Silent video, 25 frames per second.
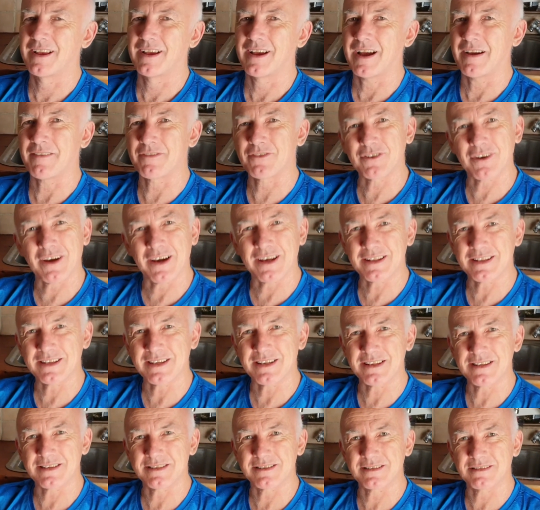I've tried
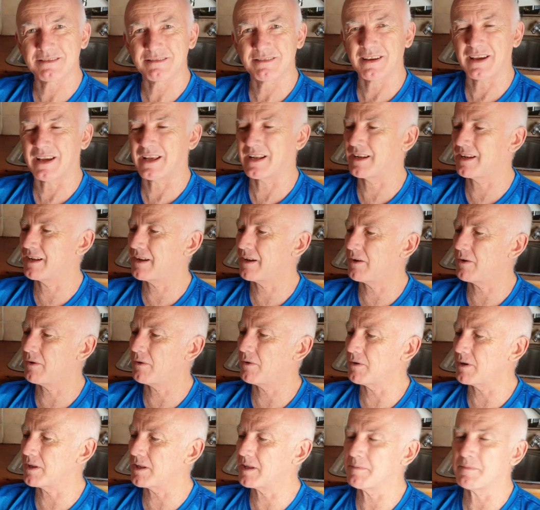these and
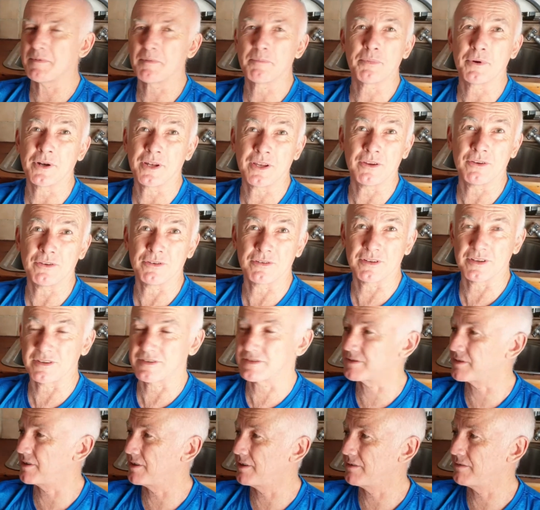all of them are pretty useless,
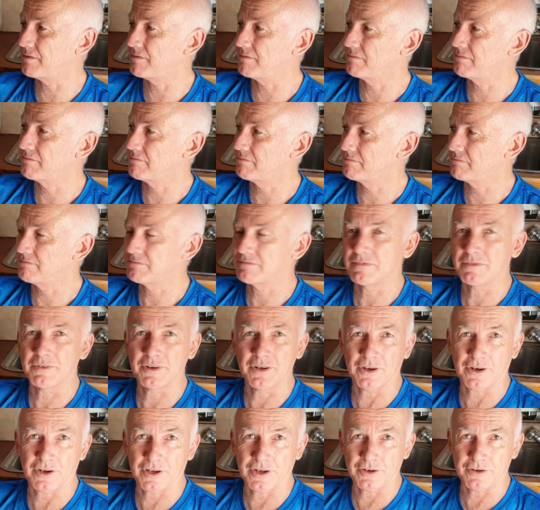so
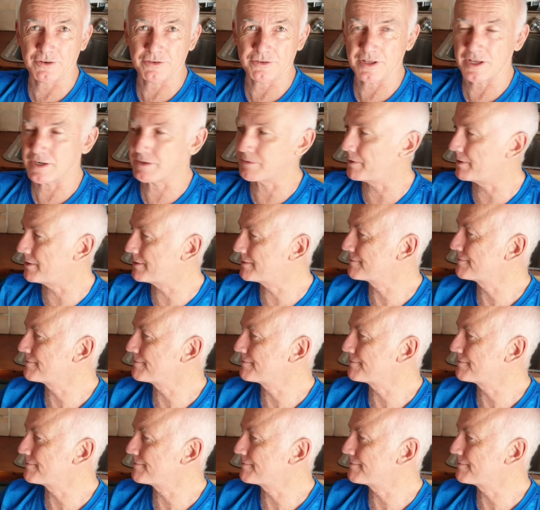you're not going to use that one.